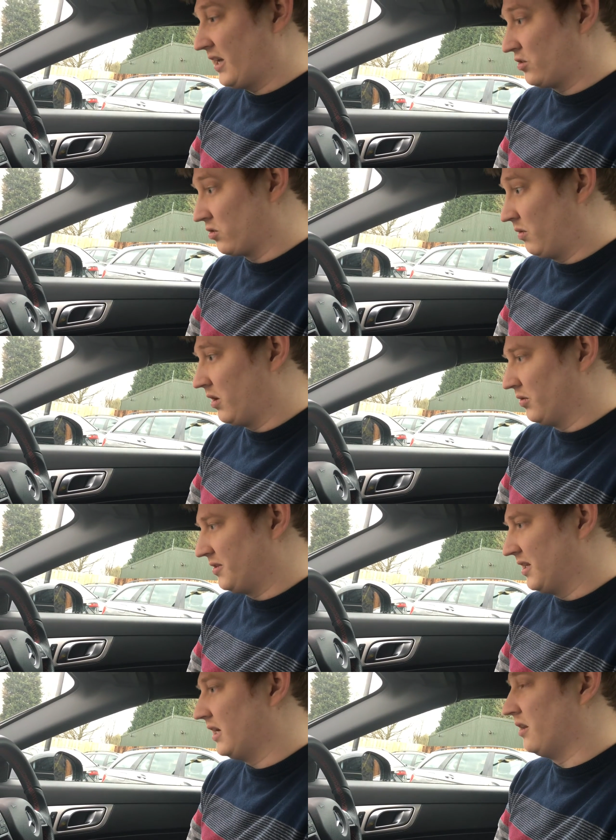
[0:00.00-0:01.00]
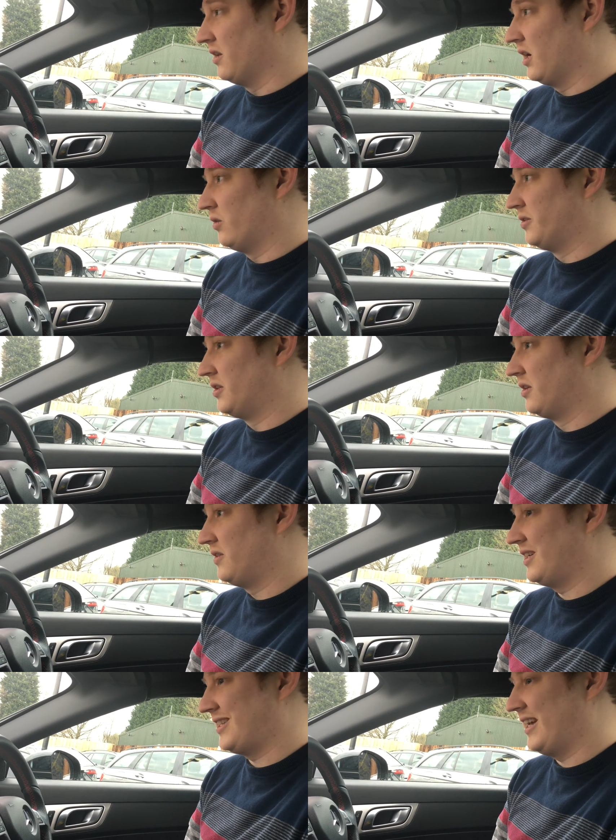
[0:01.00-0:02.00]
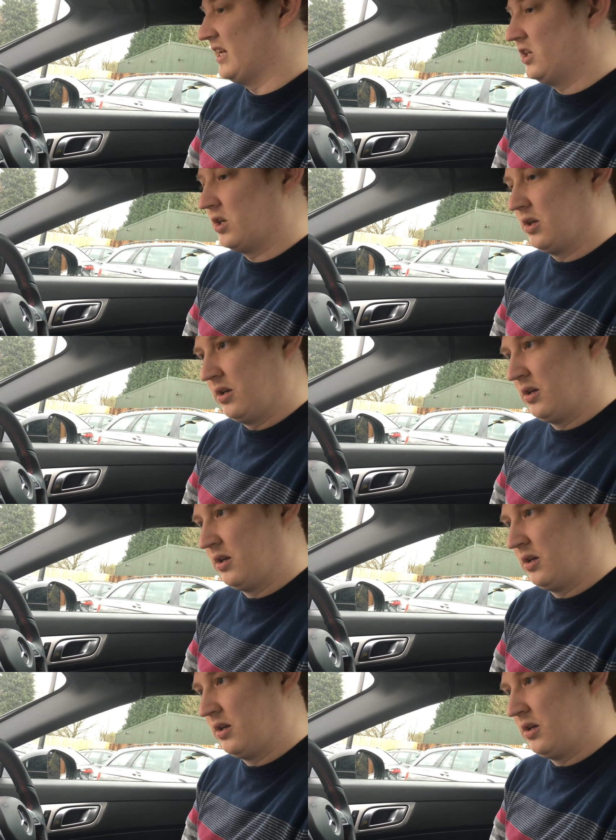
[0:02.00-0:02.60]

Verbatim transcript: extra miles than anything else this age,